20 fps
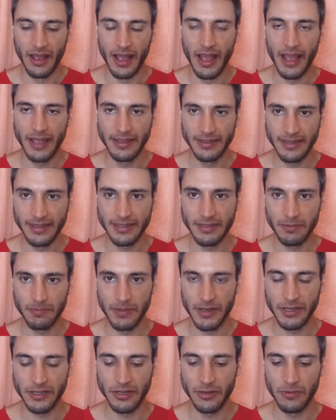And this
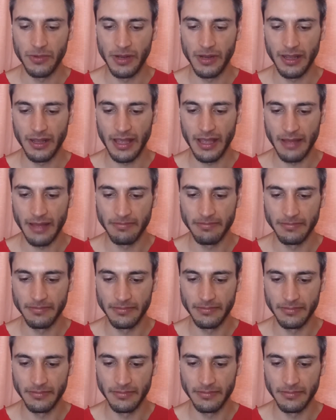pressure will come,